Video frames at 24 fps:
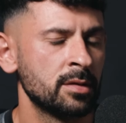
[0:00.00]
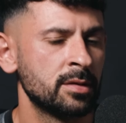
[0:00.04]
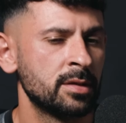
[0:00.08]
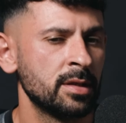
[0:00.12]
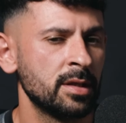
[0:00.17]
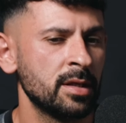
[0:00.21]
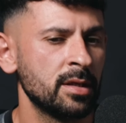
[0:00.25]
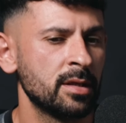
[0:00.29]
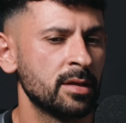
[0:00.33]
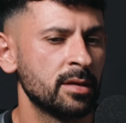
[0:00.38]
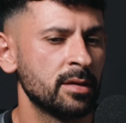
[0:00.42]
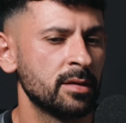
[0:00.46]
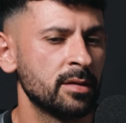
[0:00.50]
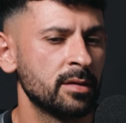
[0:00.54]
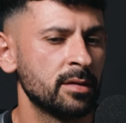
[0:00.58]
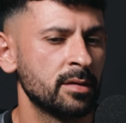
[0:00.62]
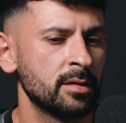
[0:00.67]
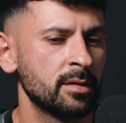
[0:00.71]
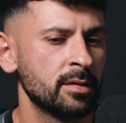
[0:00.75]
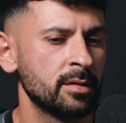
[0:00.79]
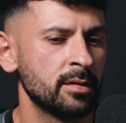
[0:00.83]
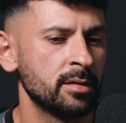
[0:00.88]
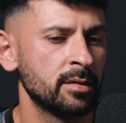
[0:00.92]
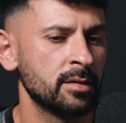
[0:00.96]
Do you...
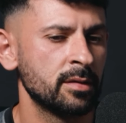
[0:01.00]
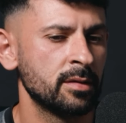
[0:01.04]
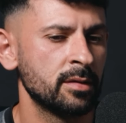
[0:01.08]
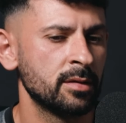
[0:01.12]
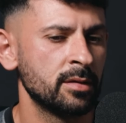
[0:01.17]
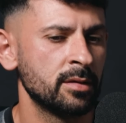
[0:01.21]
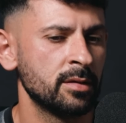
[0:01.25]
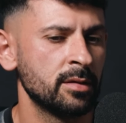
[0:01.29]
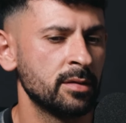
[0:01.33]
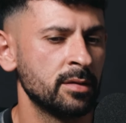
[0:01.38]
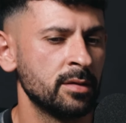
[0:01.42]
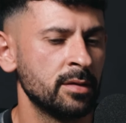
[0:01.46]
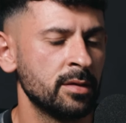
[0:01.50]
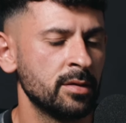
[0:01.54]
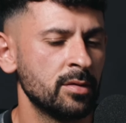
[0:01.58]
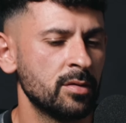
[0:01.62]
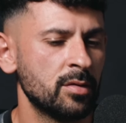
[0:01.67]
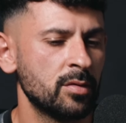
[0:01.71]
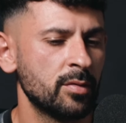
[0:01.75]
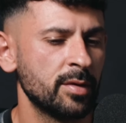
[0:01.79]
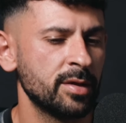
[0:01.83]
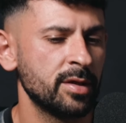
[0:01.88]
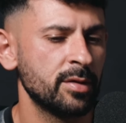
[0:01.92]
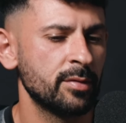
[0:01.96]
You
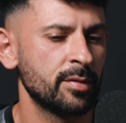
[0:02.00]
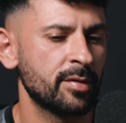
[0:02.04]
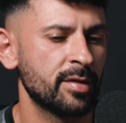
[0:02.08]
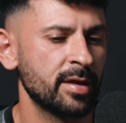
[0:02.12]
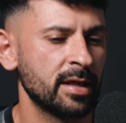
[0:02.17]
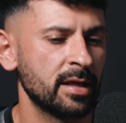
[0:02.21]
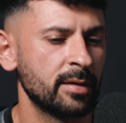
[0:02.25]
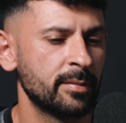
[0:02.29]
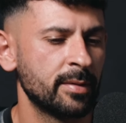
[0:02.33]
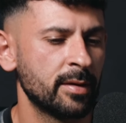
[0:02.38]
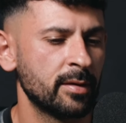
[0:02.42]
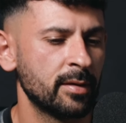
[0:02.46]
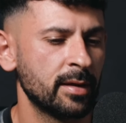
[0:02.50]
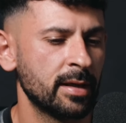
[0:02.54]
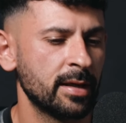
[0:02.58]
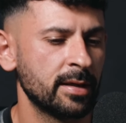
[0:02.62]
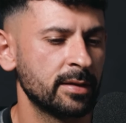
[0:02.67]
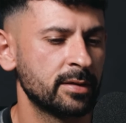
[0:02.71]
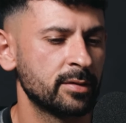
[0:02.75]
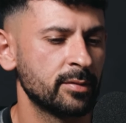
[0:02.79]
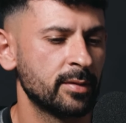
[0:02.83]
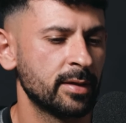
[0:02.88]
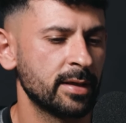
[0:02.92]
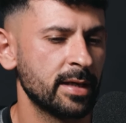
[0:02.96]
know when you were thinking about,
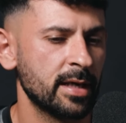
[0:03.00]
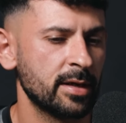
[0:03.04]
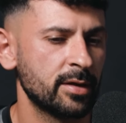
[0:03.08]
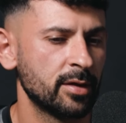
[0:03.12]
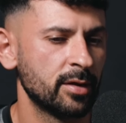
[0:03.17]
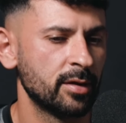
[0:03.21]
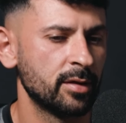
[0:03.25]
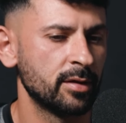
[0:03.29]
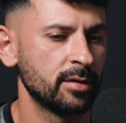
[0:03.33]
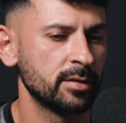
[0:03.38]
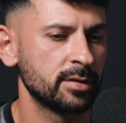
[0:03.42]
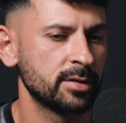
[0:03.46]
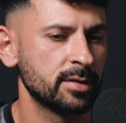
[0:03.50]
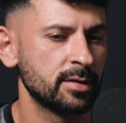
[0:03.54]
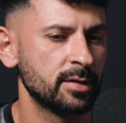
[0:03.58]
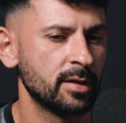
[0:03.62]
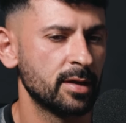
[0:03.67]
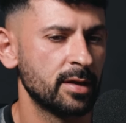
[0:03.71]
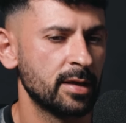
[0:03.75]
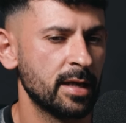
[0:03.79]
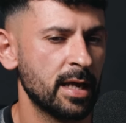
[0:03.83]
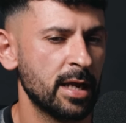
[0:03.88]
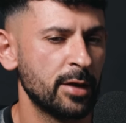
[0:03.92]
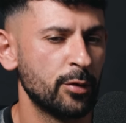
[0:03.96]
like, do I get girls?
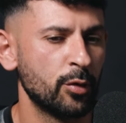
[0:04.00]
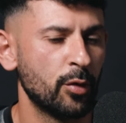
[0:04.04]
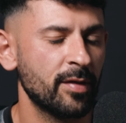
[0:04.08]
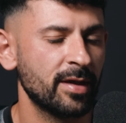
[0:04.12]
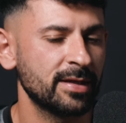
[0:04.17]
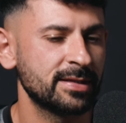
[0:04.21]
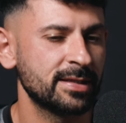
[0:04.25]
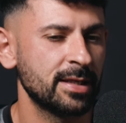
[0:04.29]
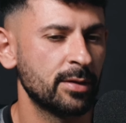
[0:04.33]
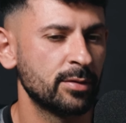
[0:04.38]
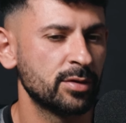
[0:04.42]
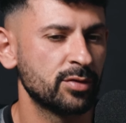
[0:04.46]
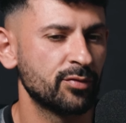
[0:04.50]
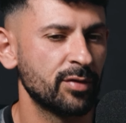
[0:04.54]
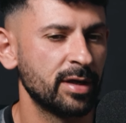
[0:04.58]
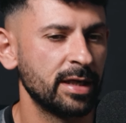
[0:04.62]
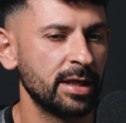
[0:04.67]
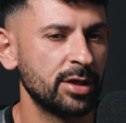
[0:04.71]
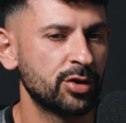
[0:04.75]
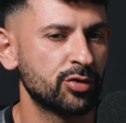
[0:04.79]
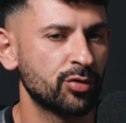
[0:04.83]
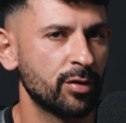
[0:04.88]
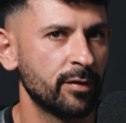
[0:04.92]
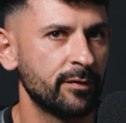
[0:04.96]
And I know that sounds
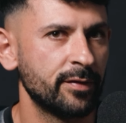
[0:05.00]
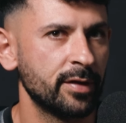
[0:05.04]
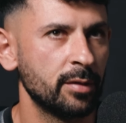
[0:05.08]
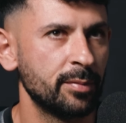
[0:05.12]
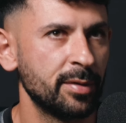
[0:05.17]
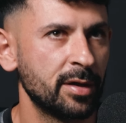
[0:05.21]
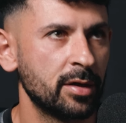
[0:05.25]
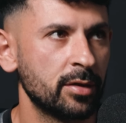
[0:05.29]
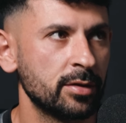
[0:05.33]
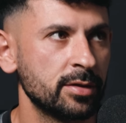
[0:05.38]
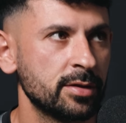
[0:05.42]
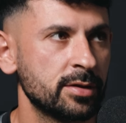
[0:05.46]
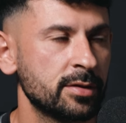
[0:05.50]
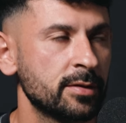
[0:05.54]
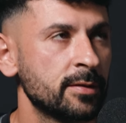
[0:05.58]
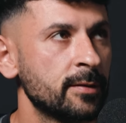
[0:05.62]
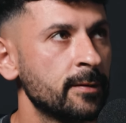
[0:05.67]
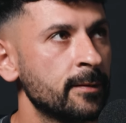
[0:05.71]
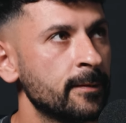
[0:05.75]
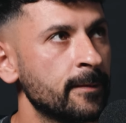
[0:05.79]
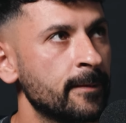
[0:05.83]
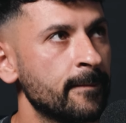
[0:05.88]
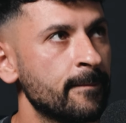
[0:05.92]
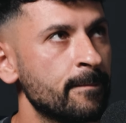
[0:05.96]
really trivial because
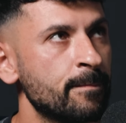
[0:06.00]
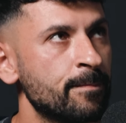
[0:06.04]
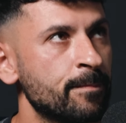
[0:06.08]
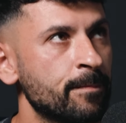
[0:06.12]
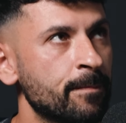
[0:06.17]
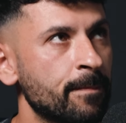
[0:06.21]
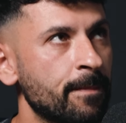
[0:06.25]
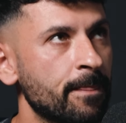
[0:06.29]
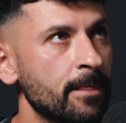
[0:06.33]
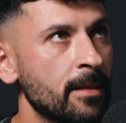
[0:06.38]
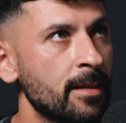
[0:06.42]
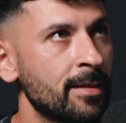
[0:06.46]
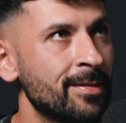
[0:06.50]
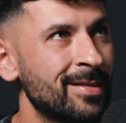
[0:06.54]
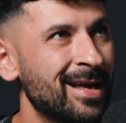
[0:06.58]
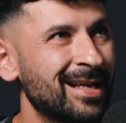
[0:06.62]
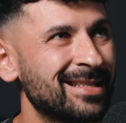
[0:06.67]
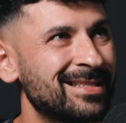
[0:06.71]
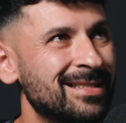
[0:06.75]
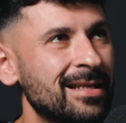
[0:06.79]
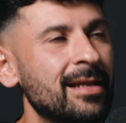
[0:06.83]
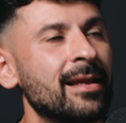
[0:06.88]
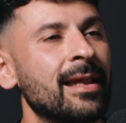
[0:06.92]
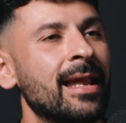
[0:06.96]

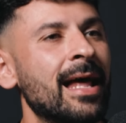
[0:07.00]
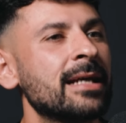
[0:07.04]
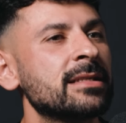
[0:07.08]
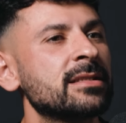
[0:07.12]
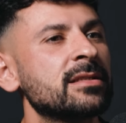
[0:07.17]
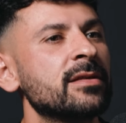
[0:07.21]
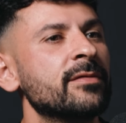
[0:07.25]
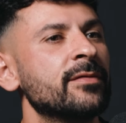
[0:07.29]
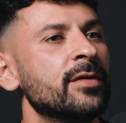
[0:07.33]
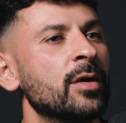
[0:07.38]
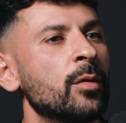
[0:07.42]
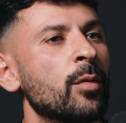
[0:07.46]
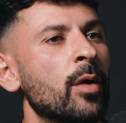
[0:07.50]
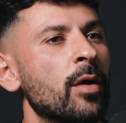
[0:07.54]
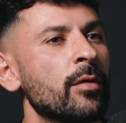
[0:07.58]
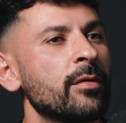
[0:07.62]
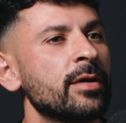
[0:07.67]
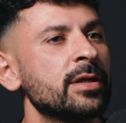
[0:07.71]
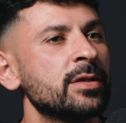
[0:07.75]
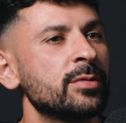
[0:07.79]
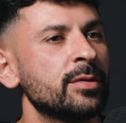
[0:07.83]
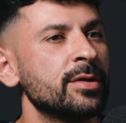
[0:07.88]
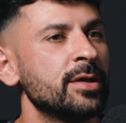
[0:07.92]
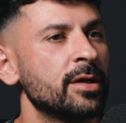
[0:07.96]
that's the last of your
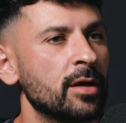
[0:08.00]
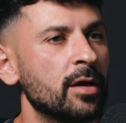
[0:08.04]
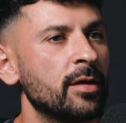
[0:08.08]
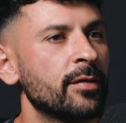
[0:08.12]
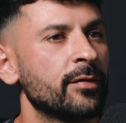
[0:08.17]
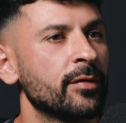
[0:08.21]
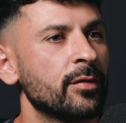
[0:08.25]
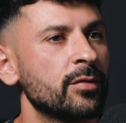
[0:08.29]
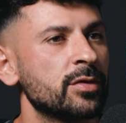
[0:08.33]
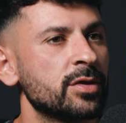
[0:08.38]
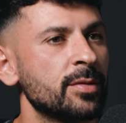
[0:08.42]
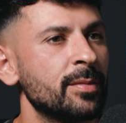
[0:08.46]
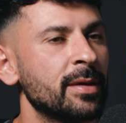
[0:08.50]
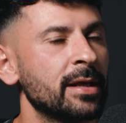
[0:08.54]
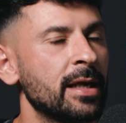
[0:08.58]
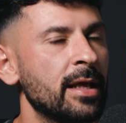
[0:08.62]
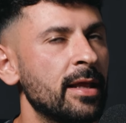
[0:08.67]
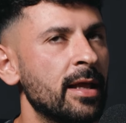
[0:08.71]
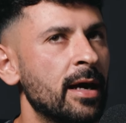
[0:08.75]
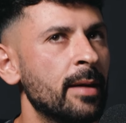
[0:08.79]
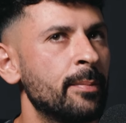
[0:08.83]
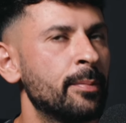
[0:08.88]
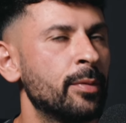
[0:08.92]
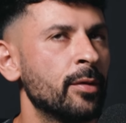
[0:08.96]
worries when you've gone through something
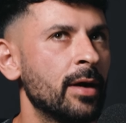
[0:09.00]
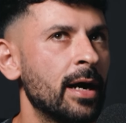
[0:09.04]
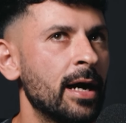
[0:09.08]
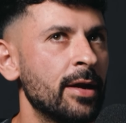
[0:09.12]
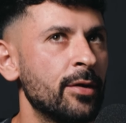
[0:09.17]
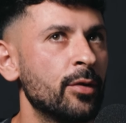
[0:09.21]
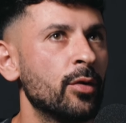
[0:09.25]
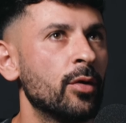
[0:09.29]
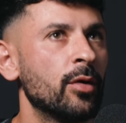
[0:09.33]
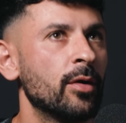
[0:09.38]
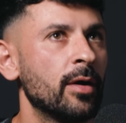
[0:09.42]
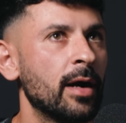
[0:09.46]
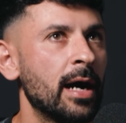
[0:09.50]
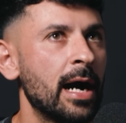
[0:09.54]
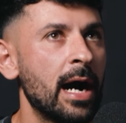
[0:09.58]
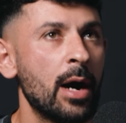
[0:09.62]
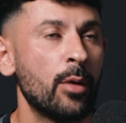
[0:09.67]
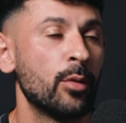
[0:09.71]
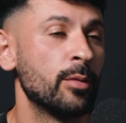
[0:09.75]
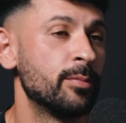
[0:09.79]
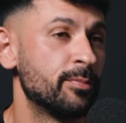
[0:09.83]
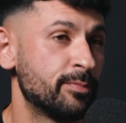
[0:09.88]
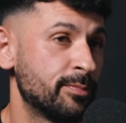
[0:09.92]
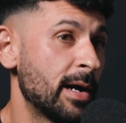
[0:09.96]
like that. But I know
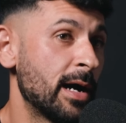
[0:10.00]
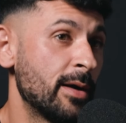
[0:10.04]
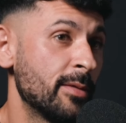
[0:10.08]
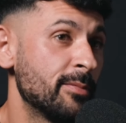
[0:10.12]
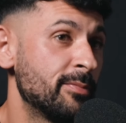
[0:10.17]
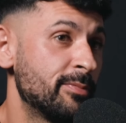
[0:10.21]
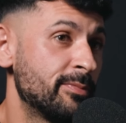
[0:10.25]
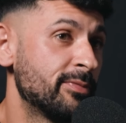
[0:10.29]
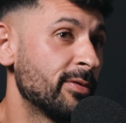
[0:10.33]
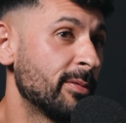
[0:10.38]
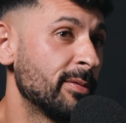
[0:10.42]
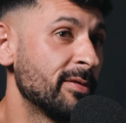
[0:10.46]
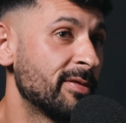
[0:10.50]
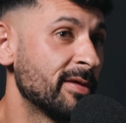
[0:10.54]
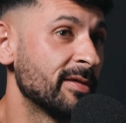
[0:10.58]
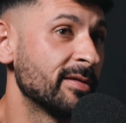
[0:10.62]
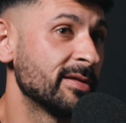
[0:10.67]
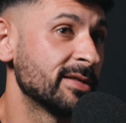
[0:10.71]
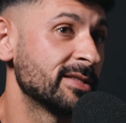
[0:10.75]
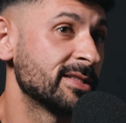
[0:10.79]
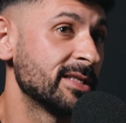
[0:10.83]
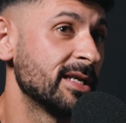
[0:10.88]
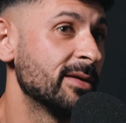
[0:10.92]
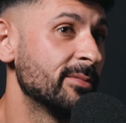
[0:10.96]
I would probably
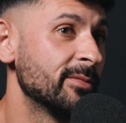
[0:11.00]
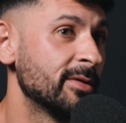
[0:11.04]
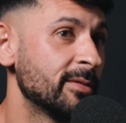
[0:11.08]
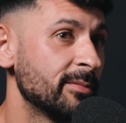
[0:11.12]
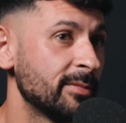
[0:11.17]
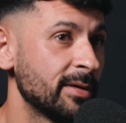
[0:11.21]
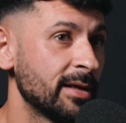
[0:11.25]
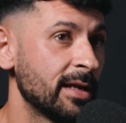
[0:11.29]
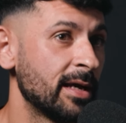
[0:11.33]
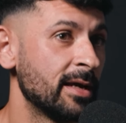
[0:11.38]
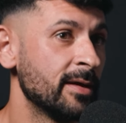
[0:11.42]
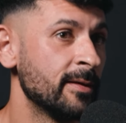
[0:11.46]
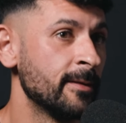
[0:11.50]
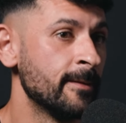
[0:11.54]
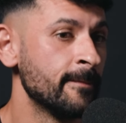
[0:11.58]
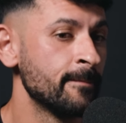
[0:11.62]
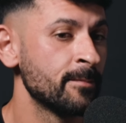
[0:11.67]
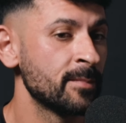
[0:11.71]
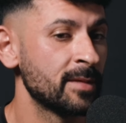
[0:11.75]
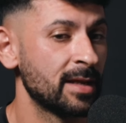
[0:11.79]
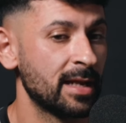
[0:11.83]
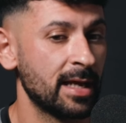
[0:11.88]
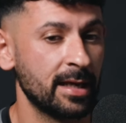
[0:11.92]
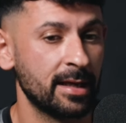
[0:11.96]
think the same and be
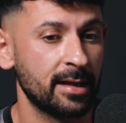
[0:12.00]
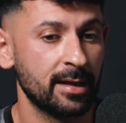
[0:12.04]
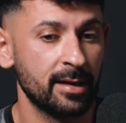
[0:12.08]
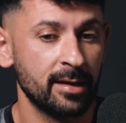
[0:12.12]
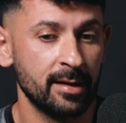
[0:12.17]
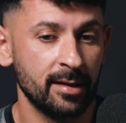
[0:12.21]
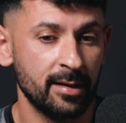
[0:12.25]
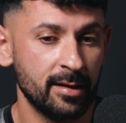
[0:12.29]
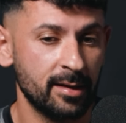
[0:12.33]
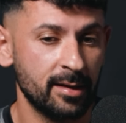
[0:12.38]
like,